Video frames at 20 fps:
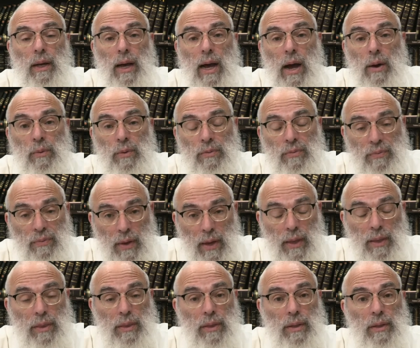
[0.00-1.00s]
Our
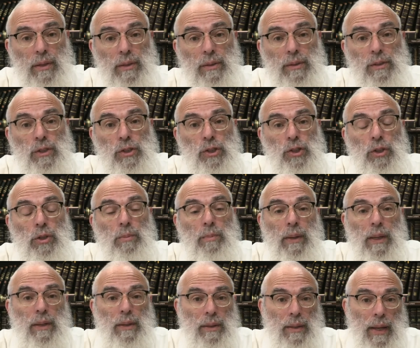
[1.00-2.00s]
faith should
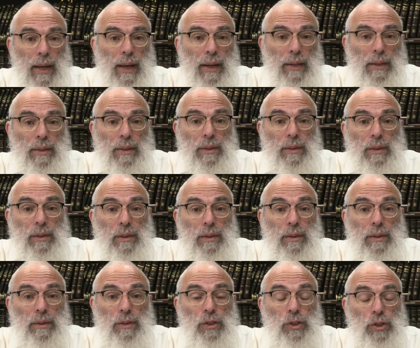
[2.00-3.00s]
be intact,
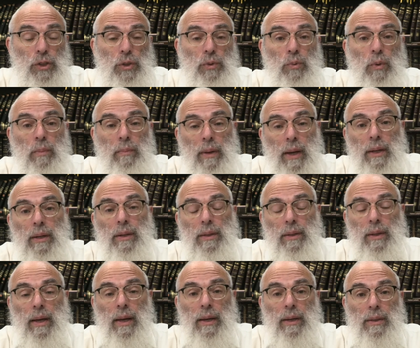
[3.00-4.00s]
should remain
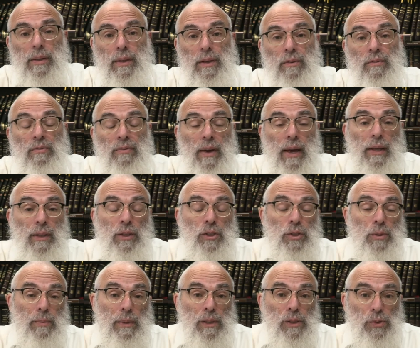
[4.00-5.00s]
intact. In fact, it
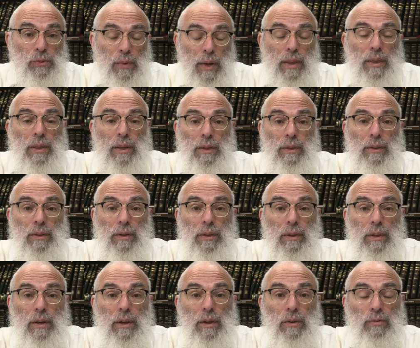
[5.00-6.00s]
should be strengthened
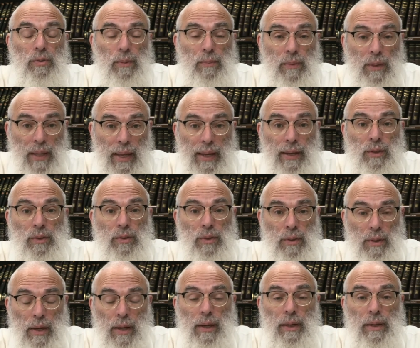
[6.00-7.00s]
from day to
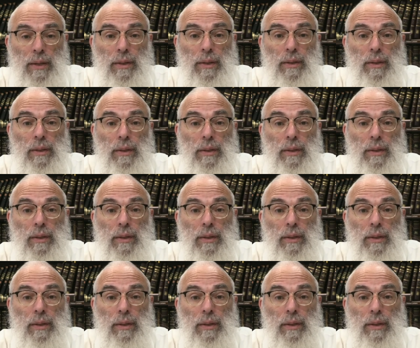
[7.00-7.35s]
day.